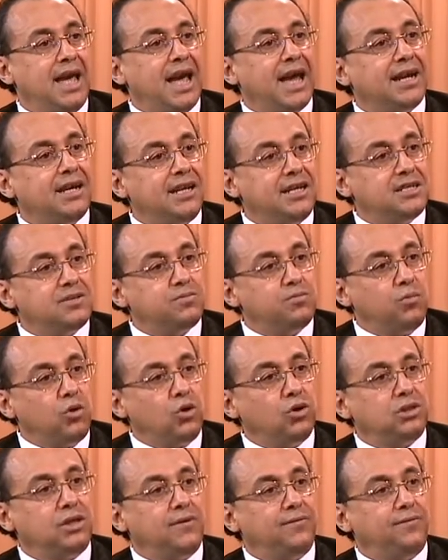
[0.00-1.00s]
and his
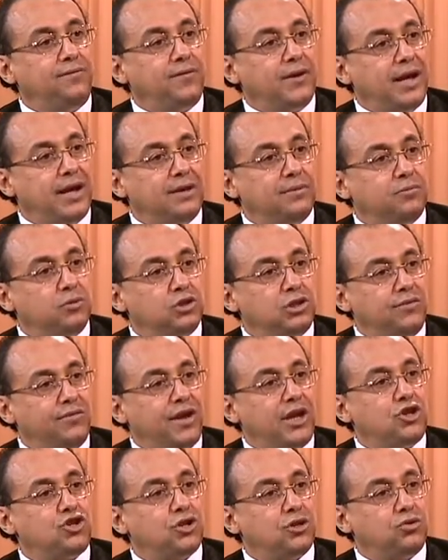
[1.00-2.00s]
motive and
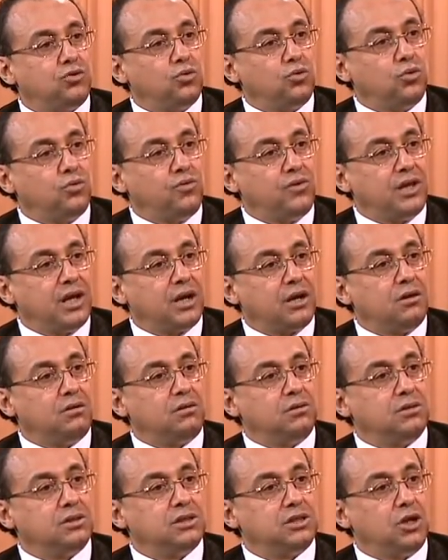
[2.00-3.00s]
motivation to the
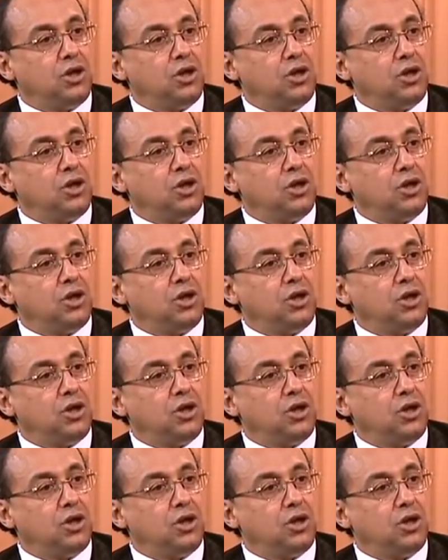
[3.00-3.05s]
cause